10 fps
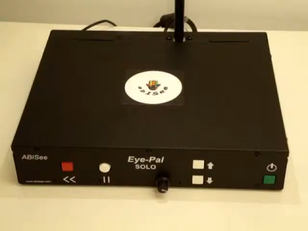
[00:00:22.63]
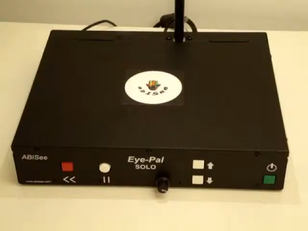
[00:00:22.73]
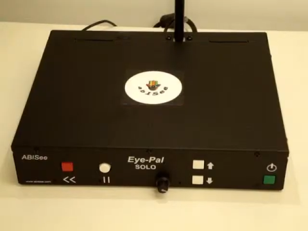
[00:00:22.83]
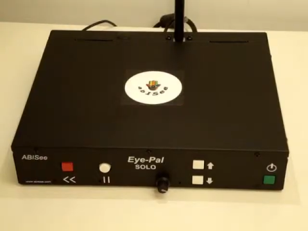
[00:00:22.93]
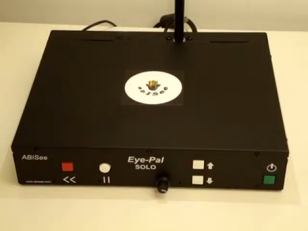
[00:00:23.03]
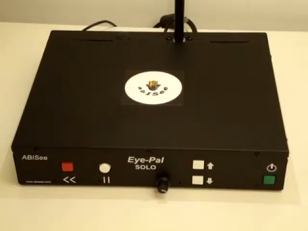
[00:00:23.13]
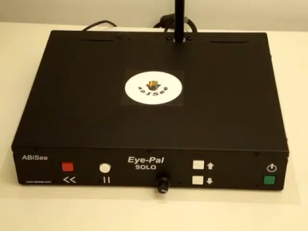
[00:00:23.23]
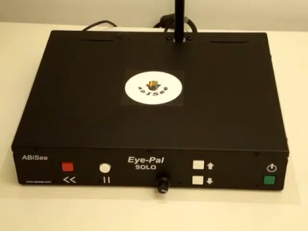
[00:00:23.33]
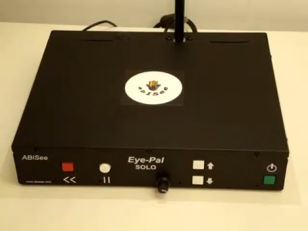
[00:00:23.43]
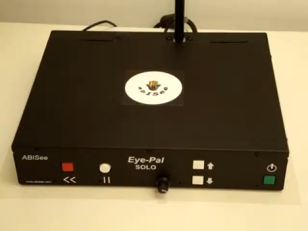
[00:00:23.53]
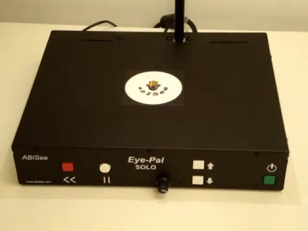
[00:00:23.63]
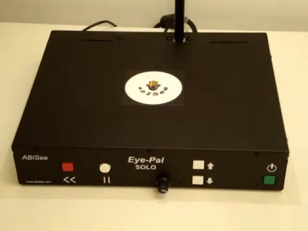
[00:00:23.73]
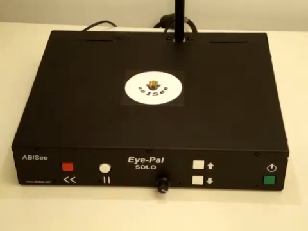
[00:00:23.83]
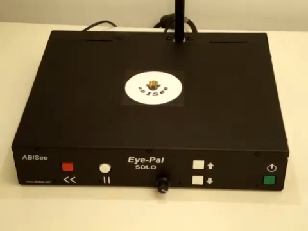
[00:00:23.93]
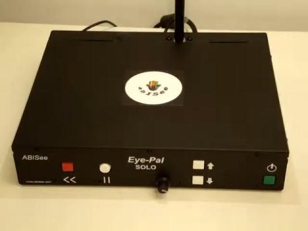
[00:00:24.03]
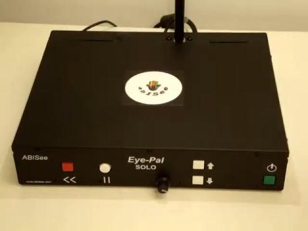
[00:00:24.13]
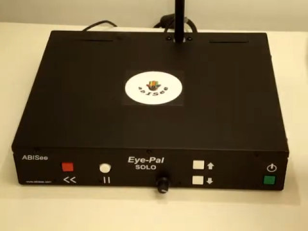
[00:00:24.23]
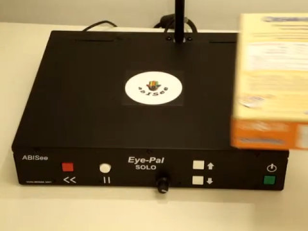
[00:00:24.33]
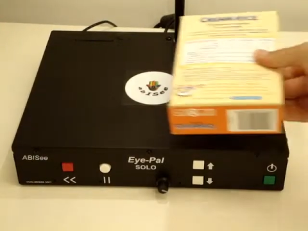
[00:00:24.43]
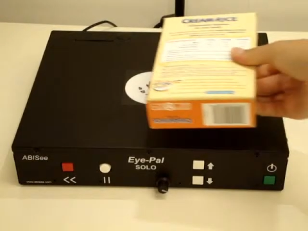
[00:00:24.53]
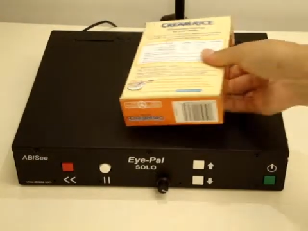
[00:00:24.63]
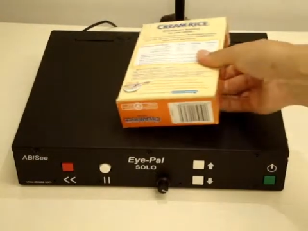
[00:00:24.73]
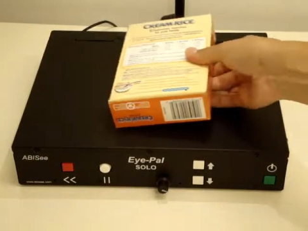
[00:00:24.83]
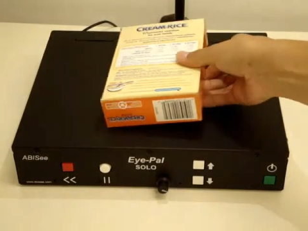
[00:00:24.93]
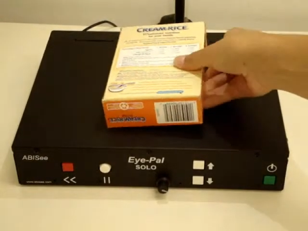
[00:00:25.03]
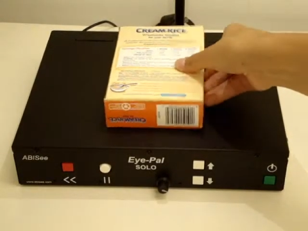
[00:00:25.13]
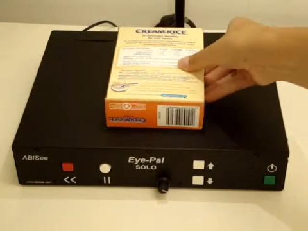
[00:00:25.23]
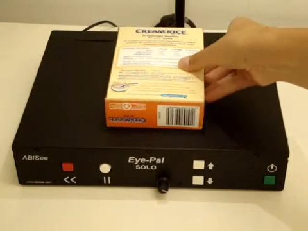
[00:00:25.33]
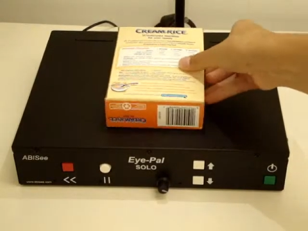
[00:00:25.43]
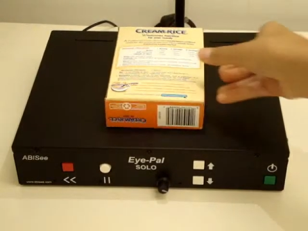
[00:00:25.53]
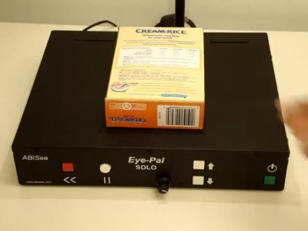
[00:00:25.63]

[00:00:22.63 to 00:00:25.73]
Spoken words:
[unreadable: no face in view]